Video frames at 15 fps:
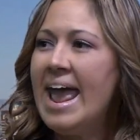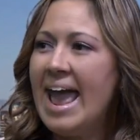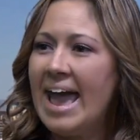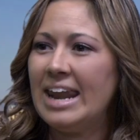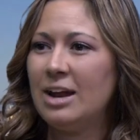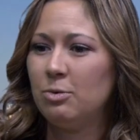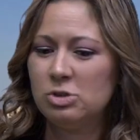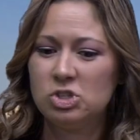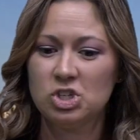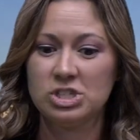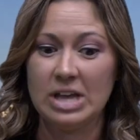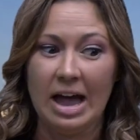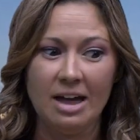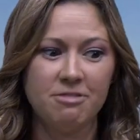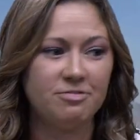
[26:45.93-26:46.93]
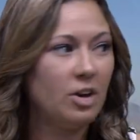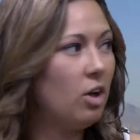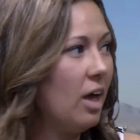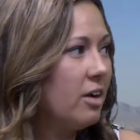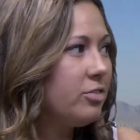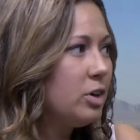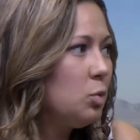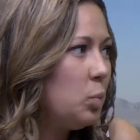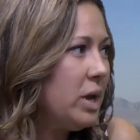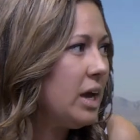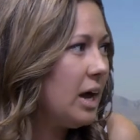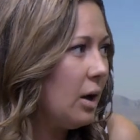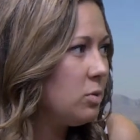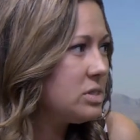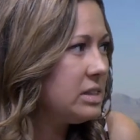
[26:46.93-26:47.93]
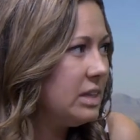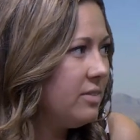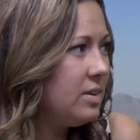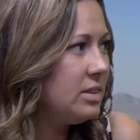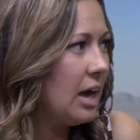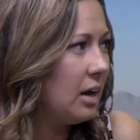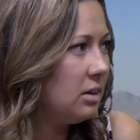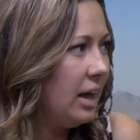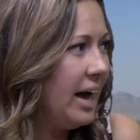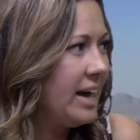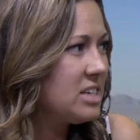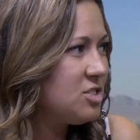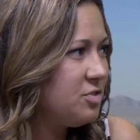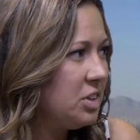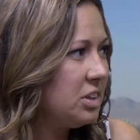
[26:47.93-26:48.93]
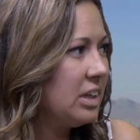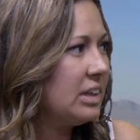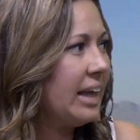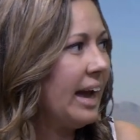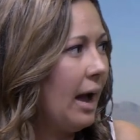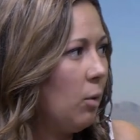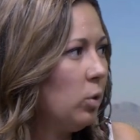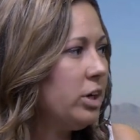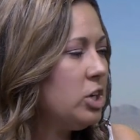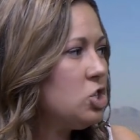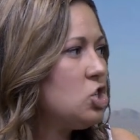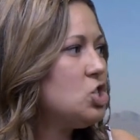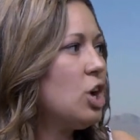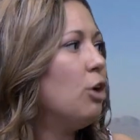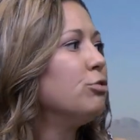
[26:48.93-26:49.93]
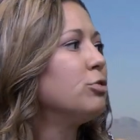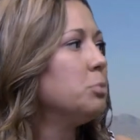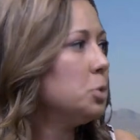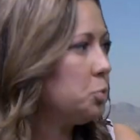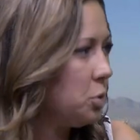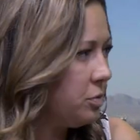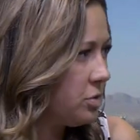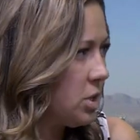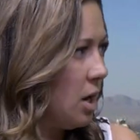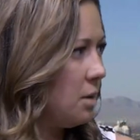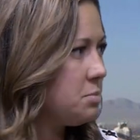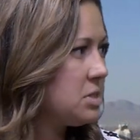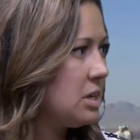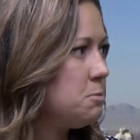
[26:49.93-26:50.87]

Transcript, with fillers: And it was just, I felt every week I was leaving that class feeling like I wanted to shout from the rooftops.